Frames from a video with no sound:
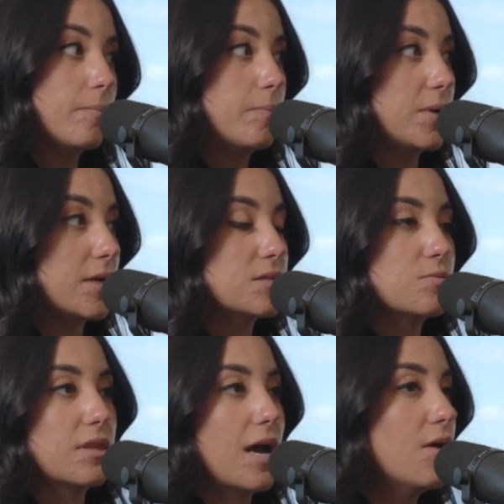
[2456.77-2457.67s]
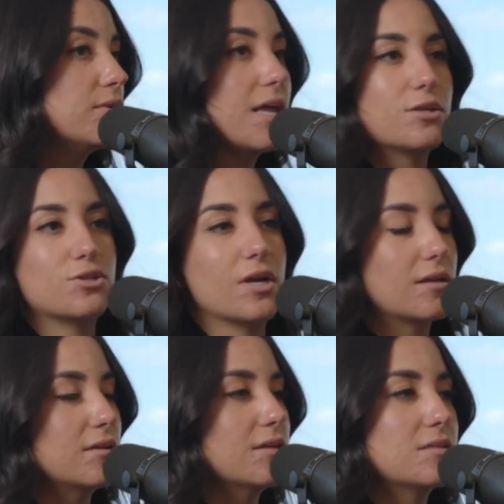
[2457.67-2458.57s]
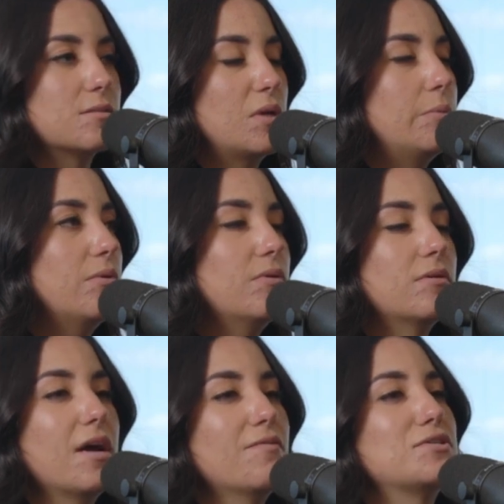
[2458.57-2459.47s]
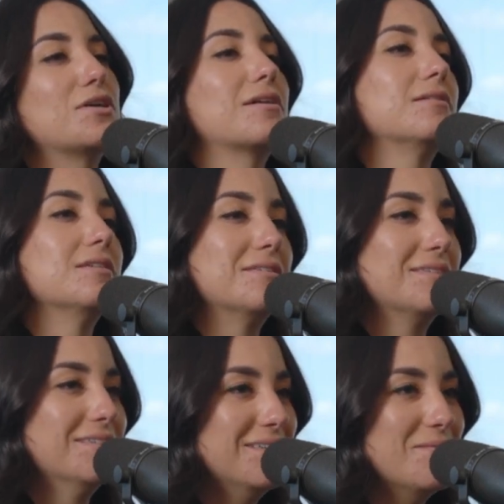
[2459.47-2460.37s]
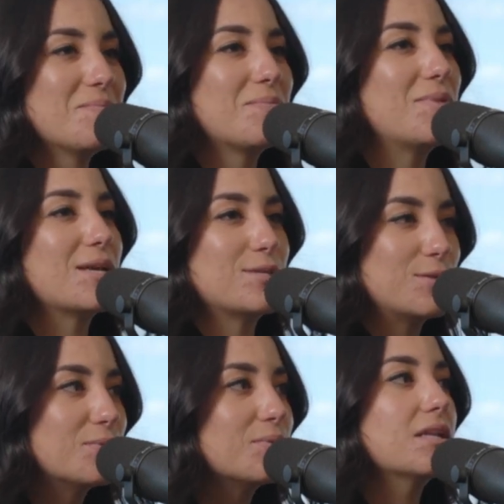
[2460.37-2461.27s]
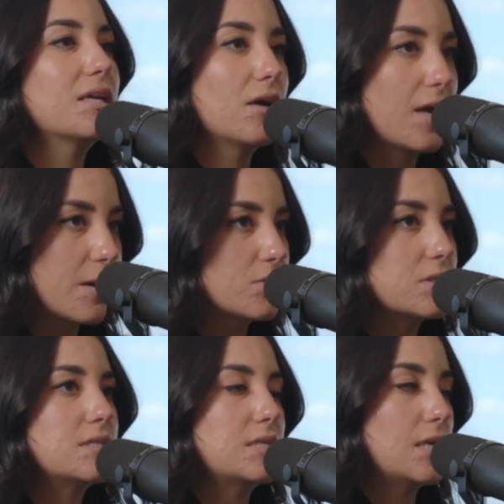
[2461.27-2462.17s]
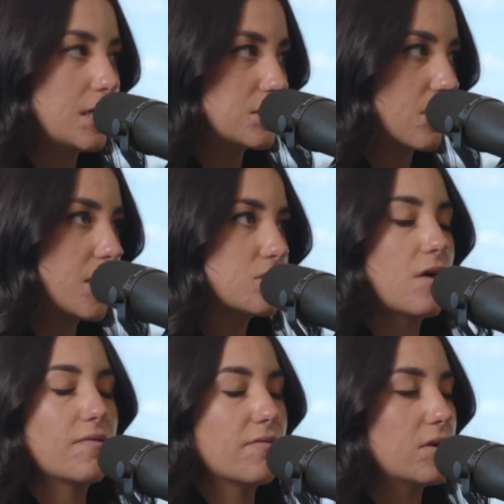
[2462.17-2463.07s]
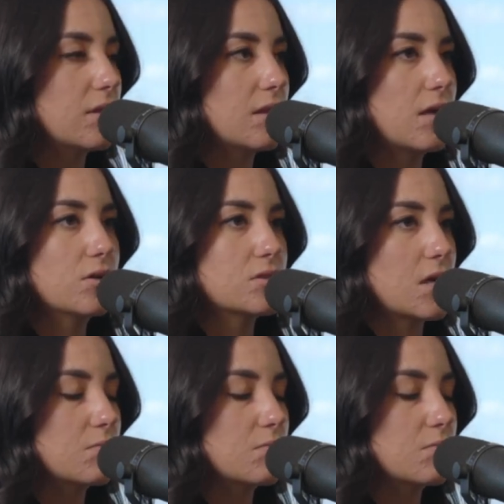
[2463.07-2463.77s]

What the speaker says: Because without that checklist, people have a checklist. Because you really are able to scratch off everything that you're done.